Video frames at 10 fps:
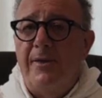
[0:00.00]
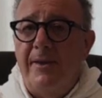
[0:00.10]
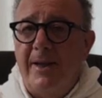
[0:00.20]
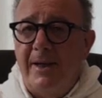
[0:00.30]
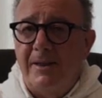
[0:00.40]

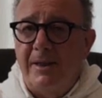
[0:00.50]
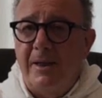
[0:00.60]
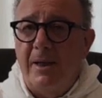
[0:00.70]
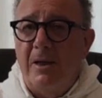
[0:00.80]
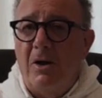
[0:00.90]
the
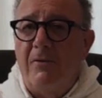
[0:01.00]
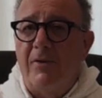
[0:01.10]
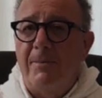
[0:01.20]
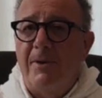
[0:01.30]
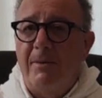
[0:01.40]
destiny of
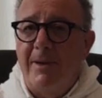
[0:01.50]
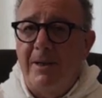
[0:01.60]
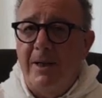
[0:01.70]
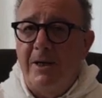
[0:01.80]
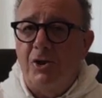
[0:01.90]

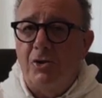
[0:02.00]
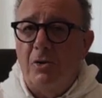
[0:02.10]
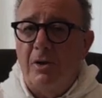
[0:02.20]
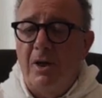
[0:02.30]
repigmentation